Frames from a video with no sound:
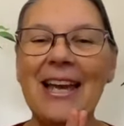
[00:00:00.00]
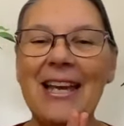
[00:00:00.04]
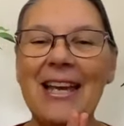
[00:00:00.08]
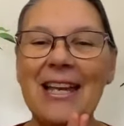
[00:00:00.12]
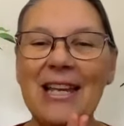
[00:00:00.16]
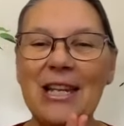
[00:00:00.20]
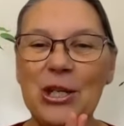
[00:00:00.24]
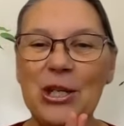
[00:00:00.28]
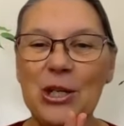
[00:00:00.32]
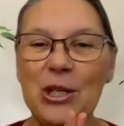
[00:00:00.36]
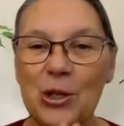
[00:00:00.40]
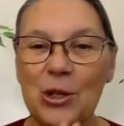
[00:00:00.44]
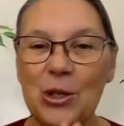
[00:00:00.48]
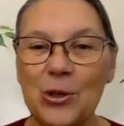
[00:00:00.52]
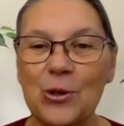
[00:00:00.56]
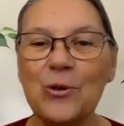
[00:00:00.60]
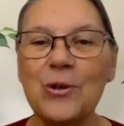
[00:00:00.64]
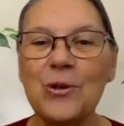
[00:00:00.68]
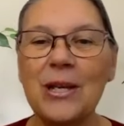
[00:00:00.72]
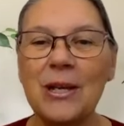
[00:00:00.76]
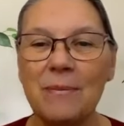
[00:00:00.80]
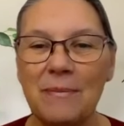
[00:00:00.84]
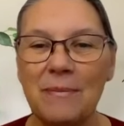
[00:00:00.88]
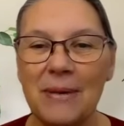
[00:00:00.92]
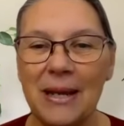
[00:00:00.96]
you
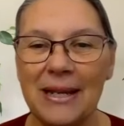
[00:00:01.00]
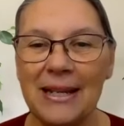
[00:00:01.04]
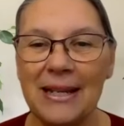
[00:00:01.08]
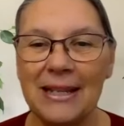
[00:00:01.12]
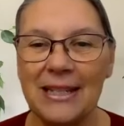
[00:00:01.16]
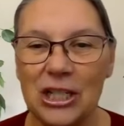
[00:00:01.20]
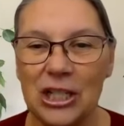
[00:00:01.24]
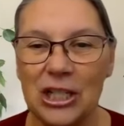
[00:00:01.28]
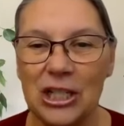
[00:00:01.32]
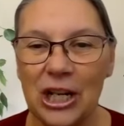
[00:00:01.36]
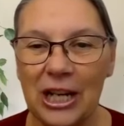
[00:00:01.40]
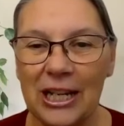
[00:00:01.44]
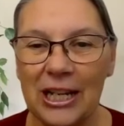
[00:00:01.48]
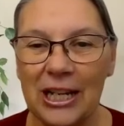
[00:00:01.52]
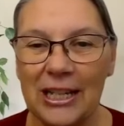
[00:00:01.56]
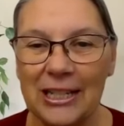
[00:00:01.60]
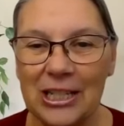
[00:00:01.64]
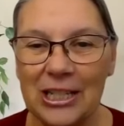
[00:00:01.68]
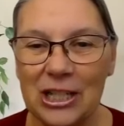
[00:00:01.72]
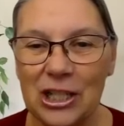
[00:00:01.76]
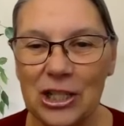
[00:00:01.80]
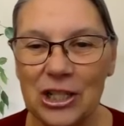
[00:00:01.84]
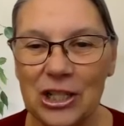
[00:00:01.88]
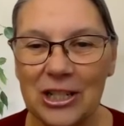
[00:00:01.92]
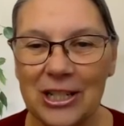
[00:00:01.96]
can make a
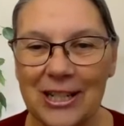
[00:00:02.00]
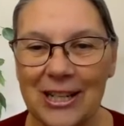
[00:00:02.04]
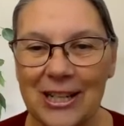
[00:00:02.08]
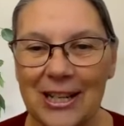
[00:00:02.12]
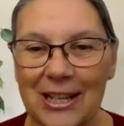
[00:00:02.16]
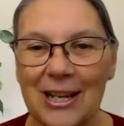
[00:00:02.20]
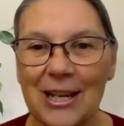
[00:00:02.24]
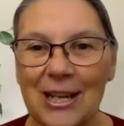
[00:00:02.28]
change.